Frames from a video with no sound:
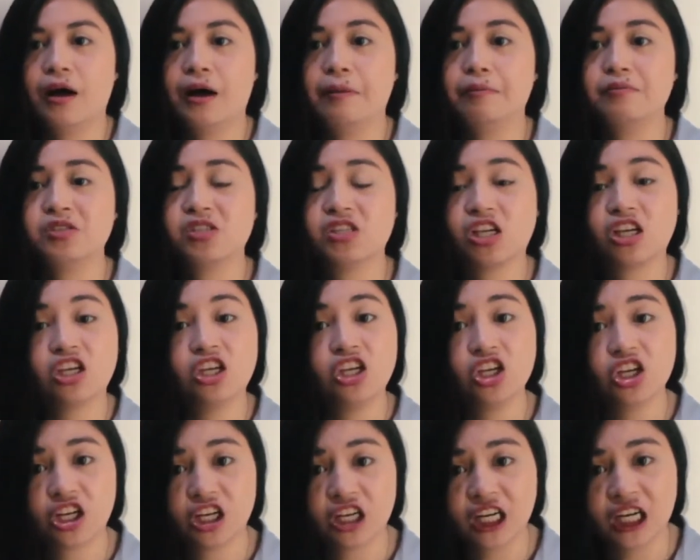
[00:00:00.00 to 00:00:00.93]

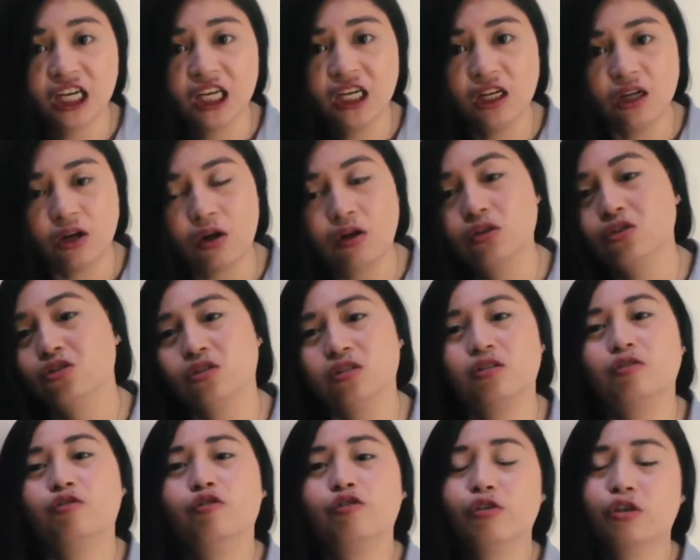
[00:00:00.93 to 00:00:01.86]
securing also the
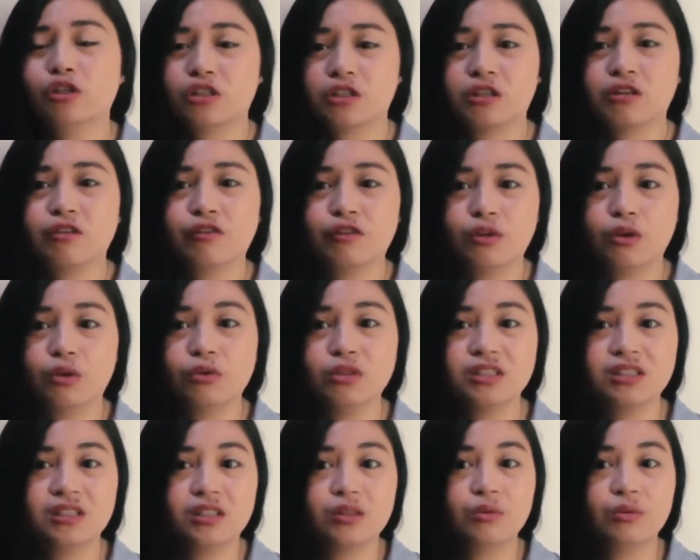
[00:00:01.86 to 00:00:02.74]
future of those that